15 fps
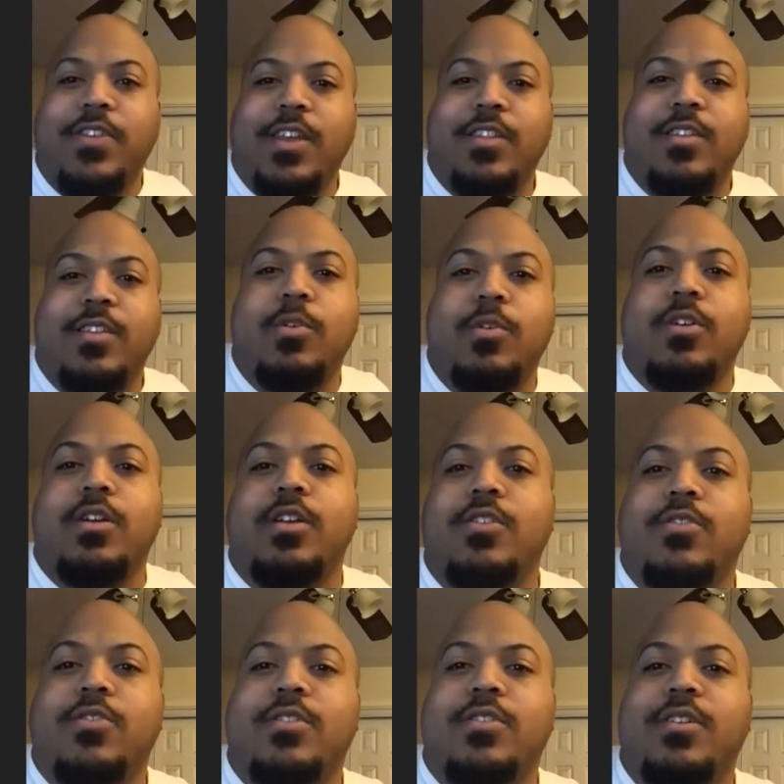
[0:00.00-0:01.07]
think the more
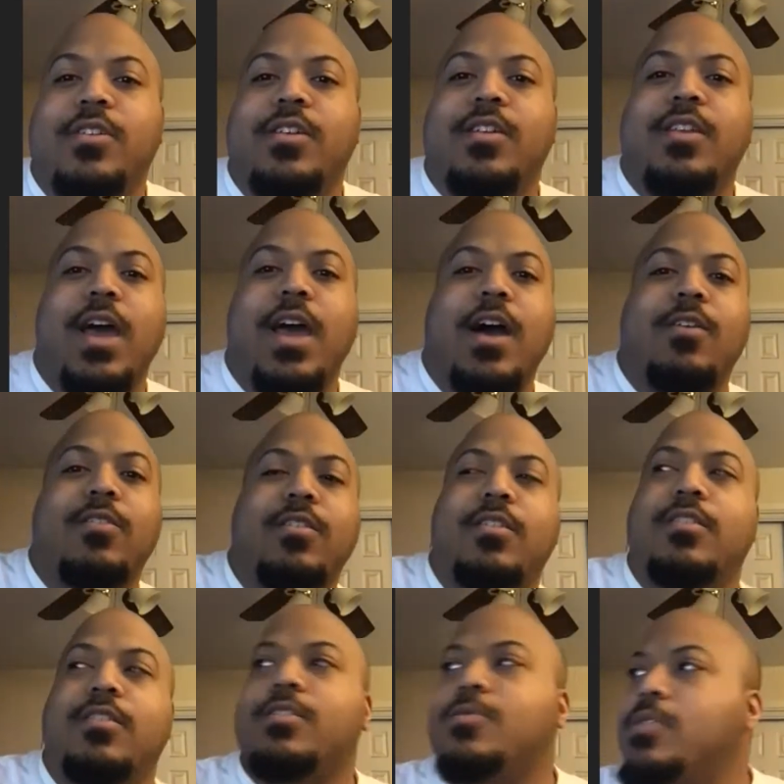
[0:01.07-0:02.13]
interesting
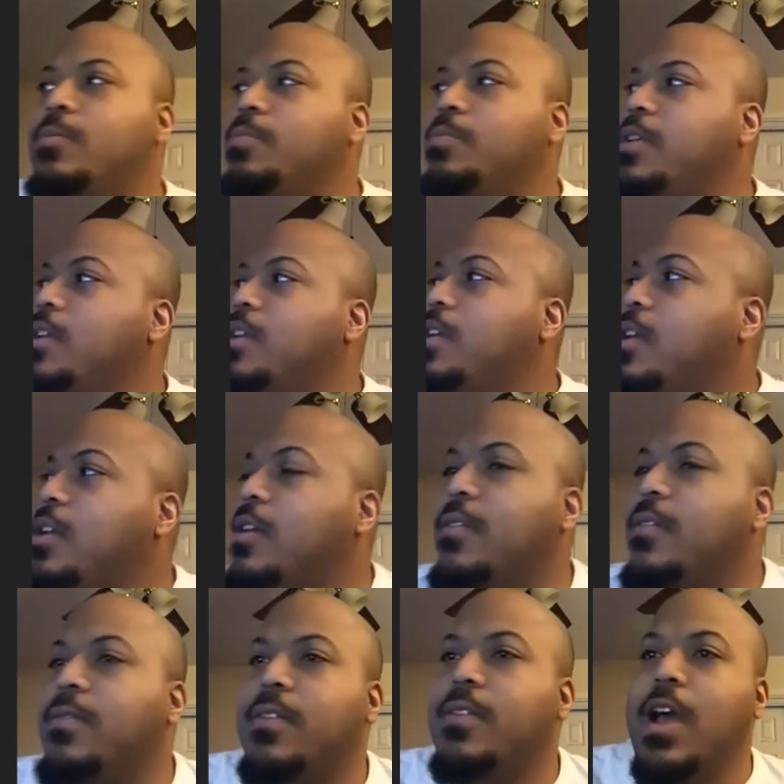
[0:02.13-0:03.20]
outlook would be
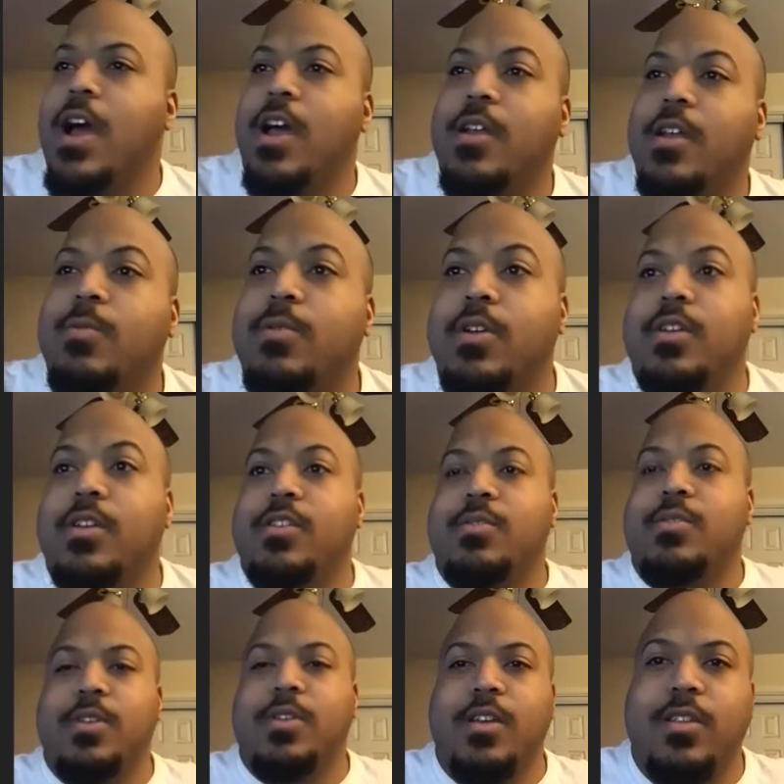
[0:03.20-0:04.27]
if Kana wins,
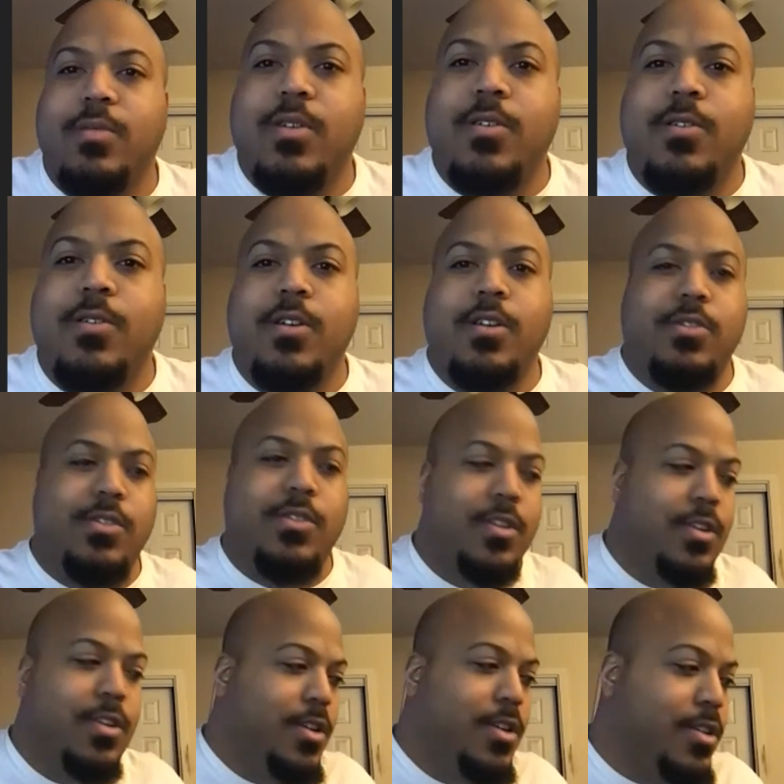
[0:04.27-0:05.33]
because of course
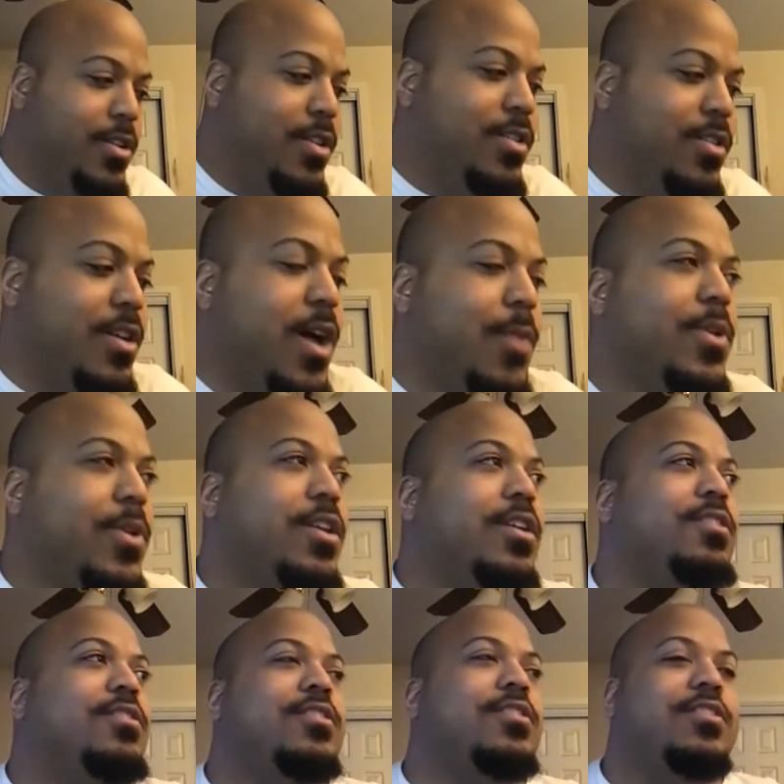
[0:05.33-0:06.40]
she's coming
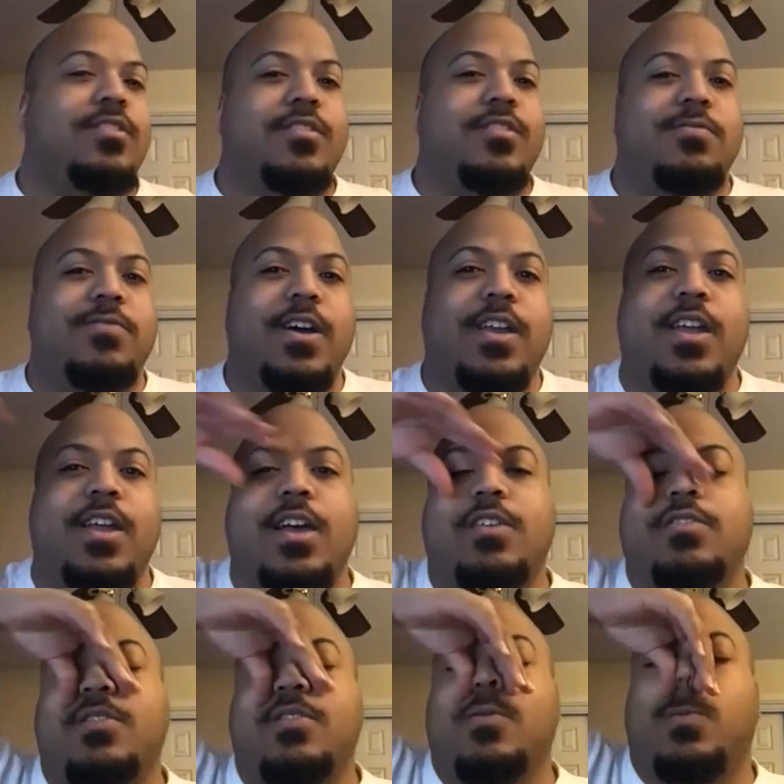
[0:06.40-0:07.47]
into this fight
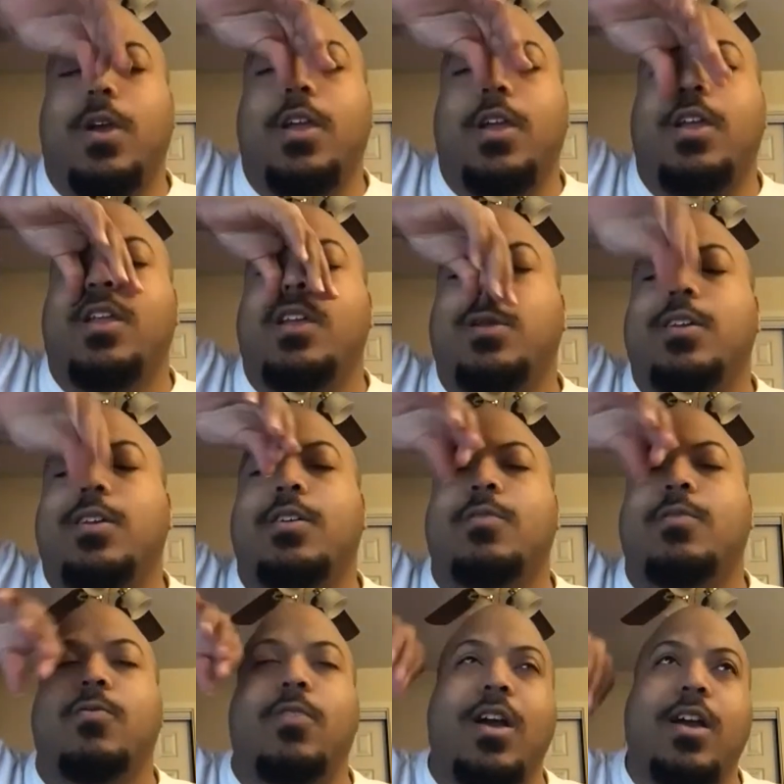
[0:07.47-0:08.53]
as the
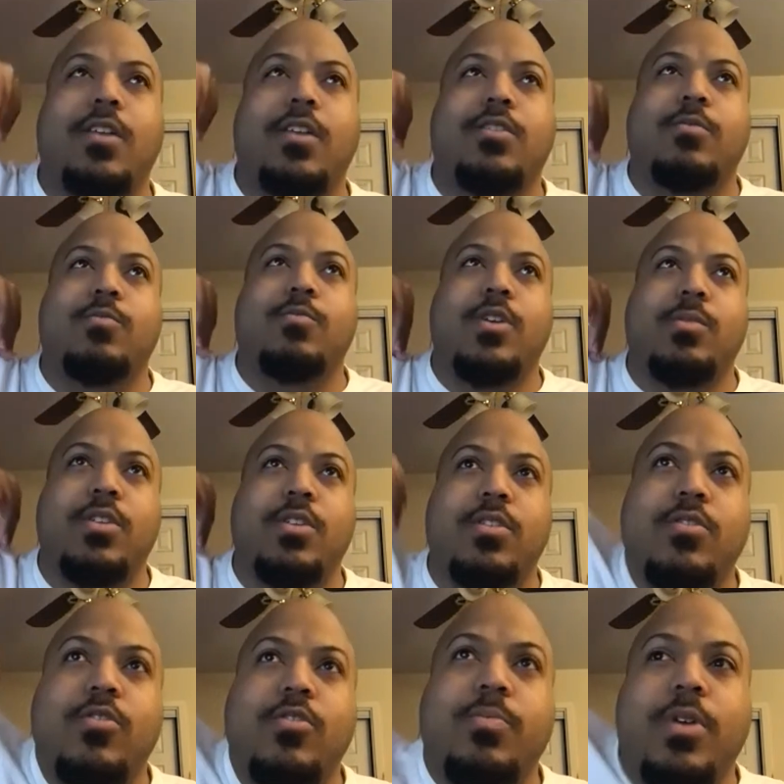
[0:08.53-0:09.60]
reigning Ryzen
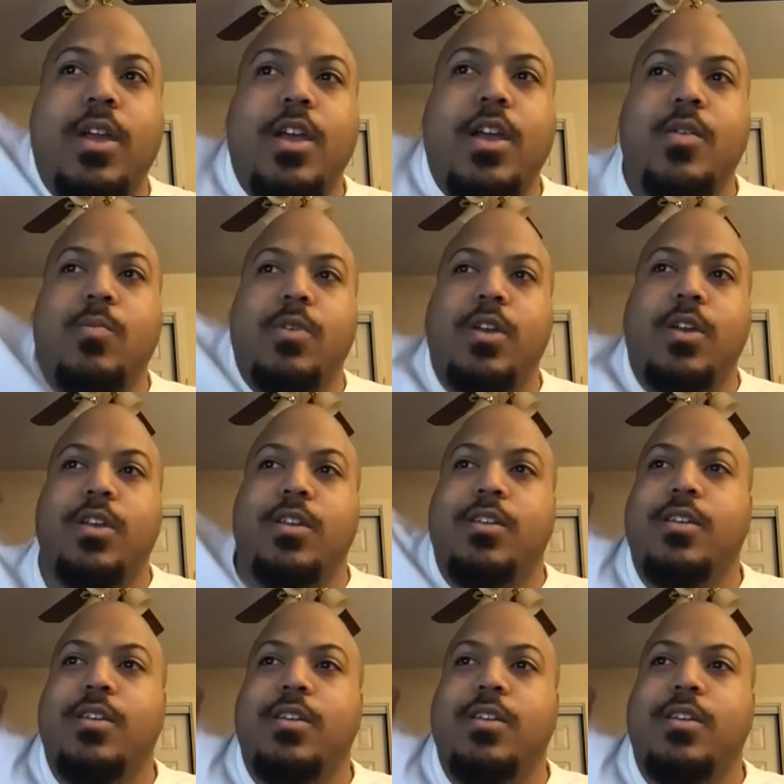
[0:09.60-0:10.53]
Women's Super Atomweight